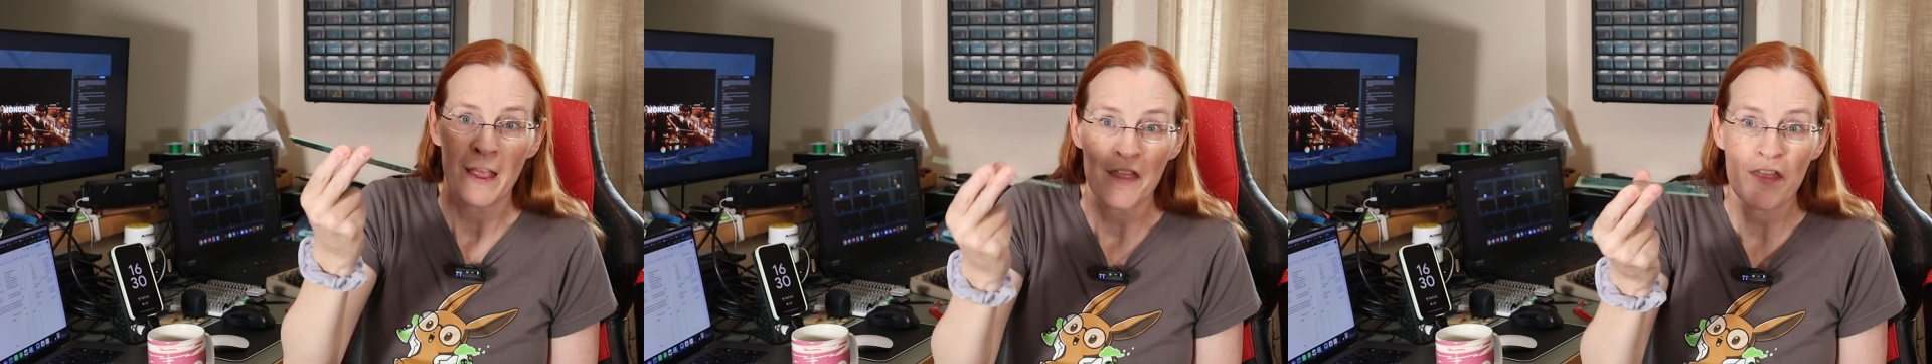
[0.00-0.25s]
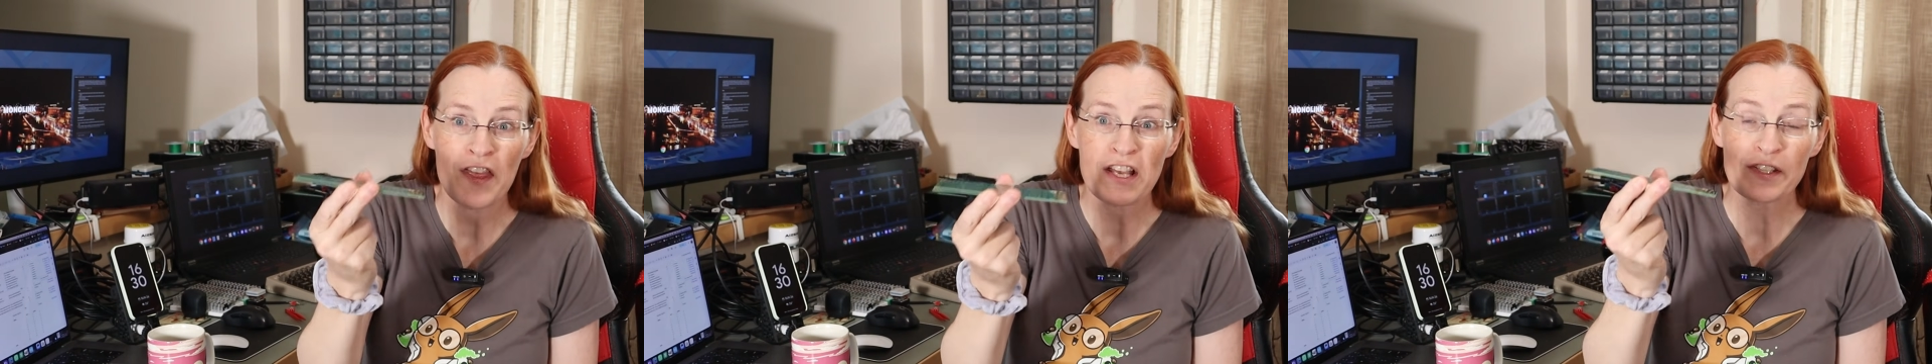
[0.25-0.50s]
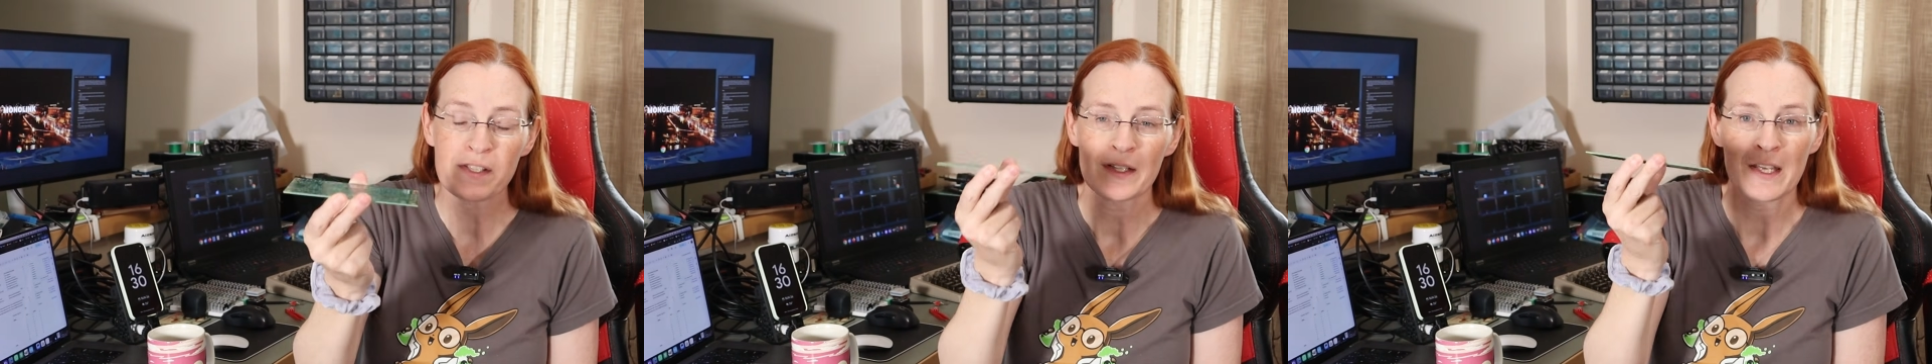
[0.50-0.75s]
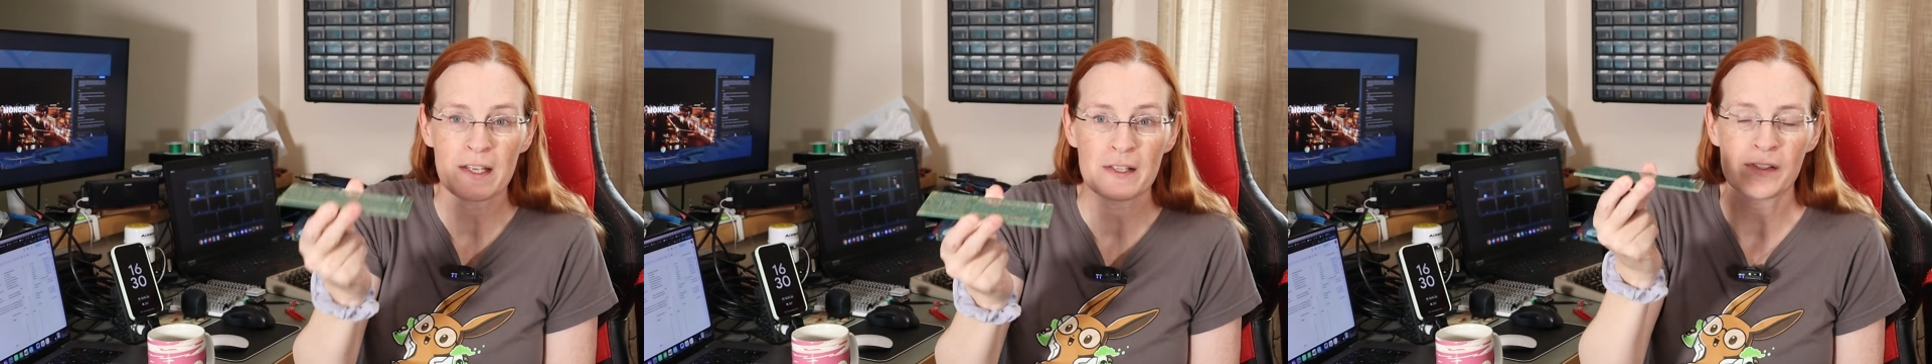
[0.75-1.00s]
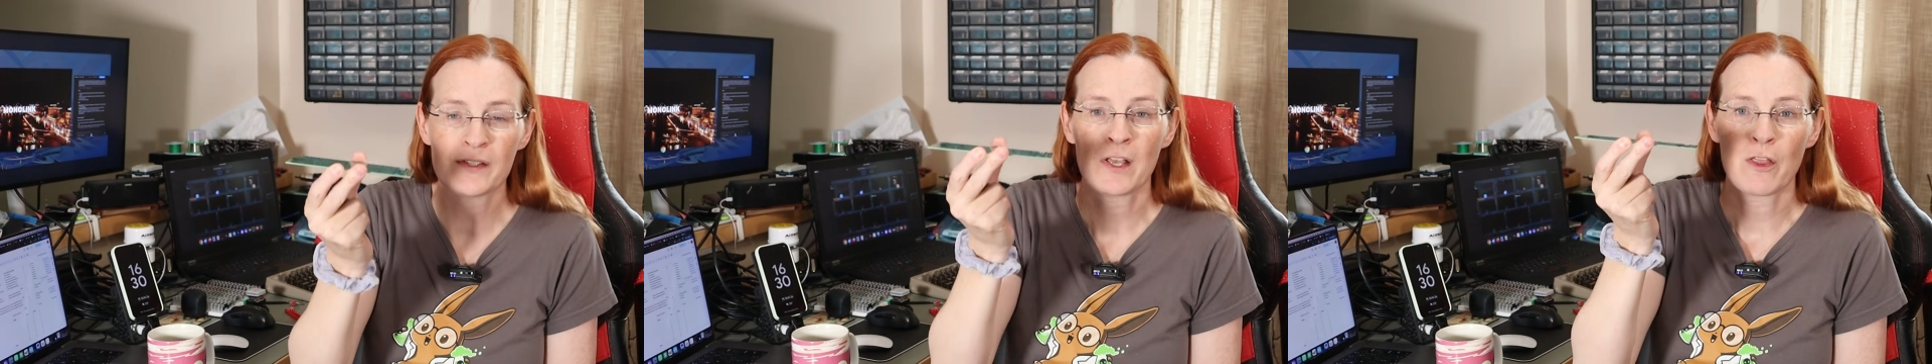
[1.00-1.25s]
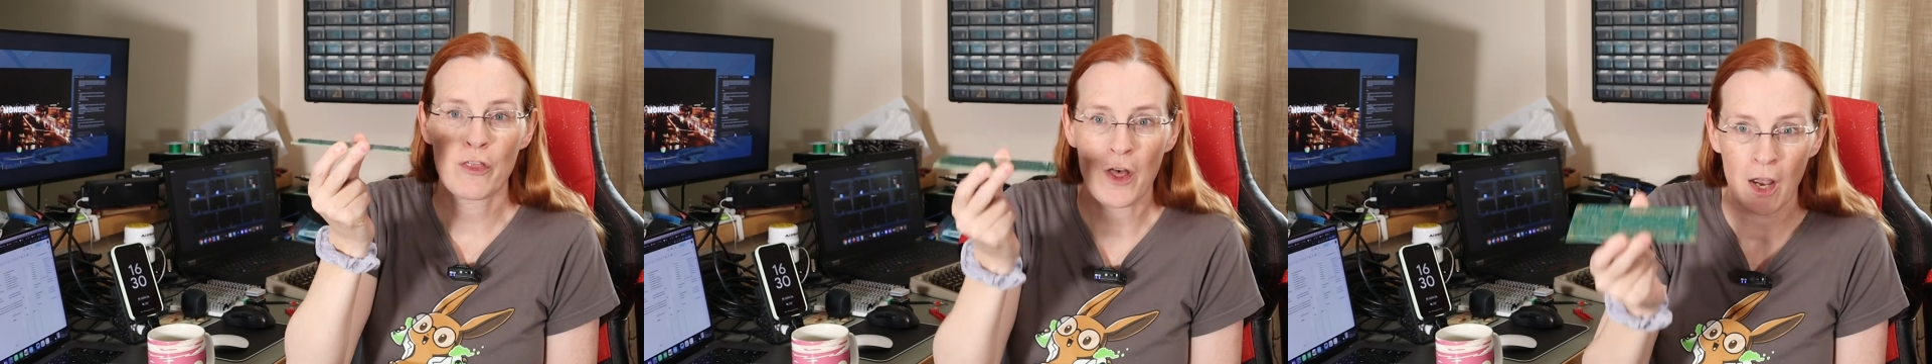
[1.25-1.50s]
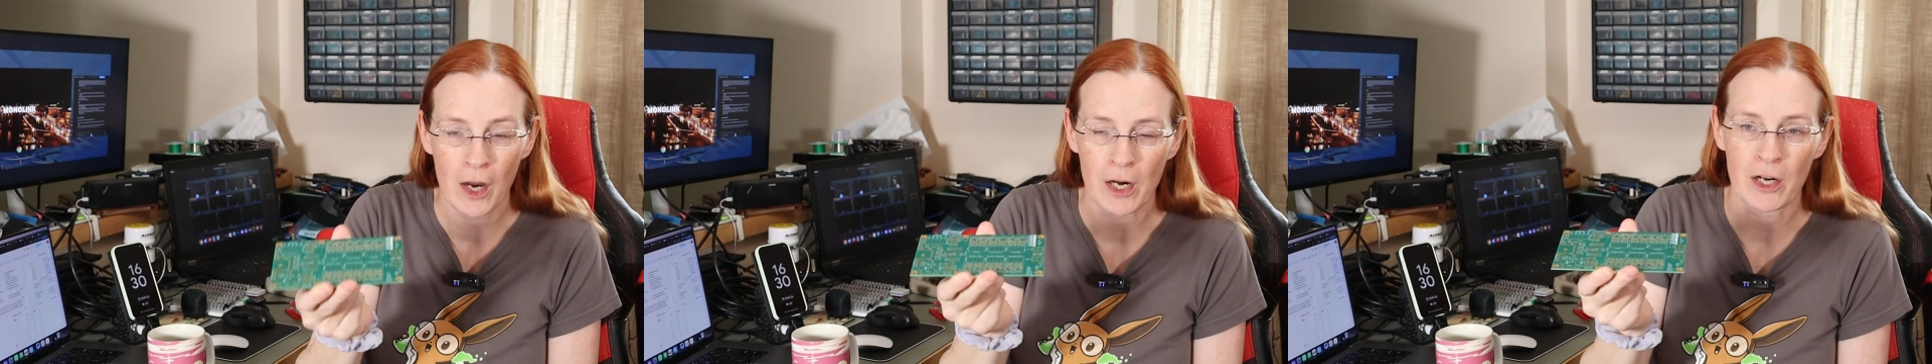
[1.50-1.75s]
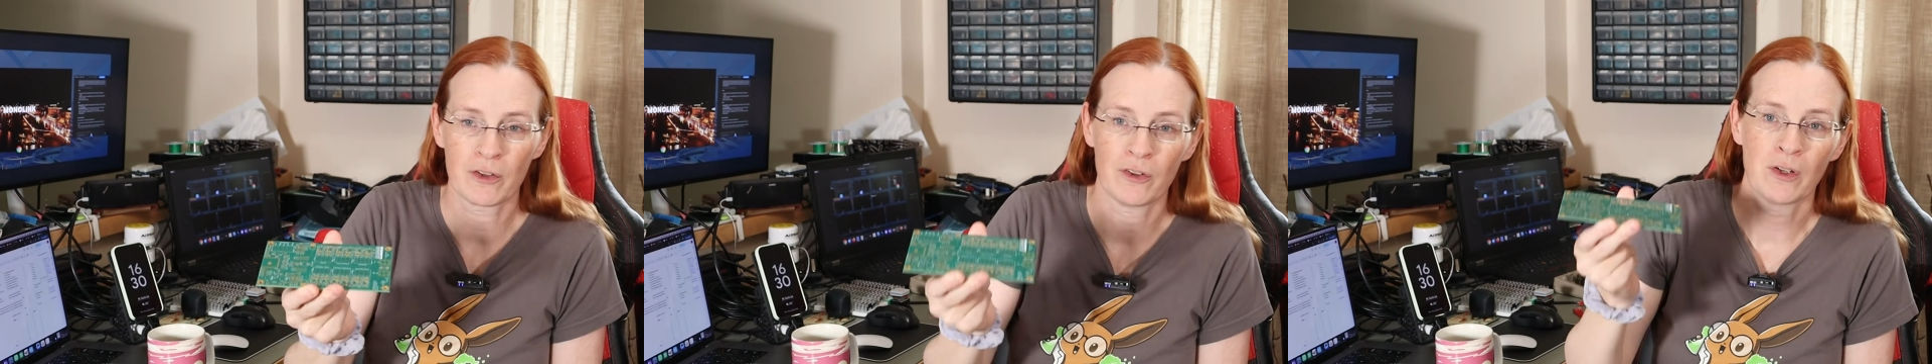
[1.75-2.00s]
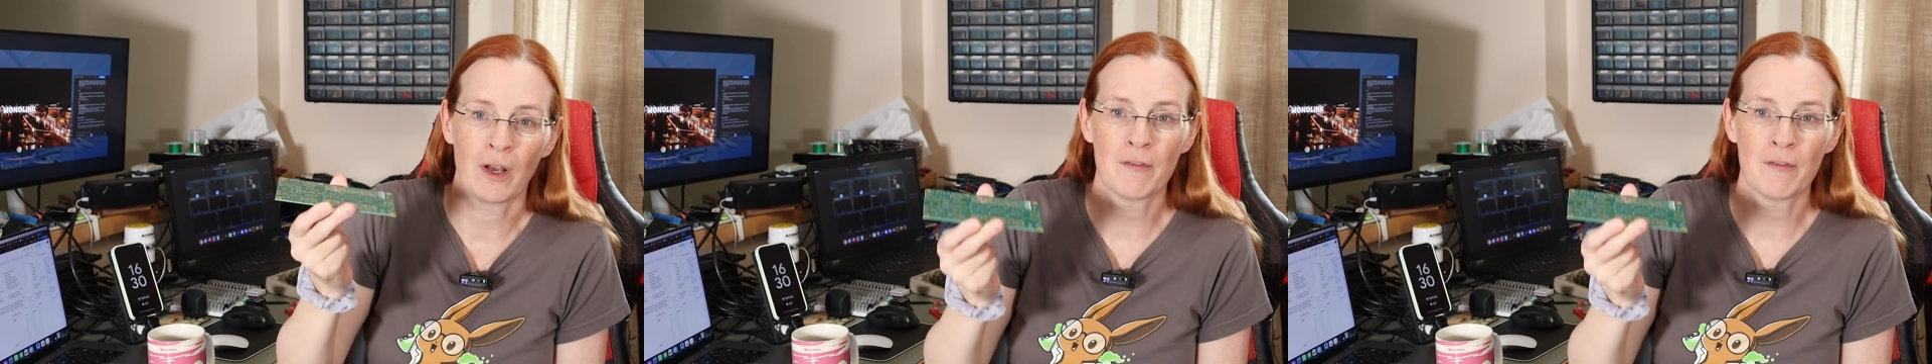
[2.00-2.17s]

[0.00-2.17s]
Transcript: This is the heart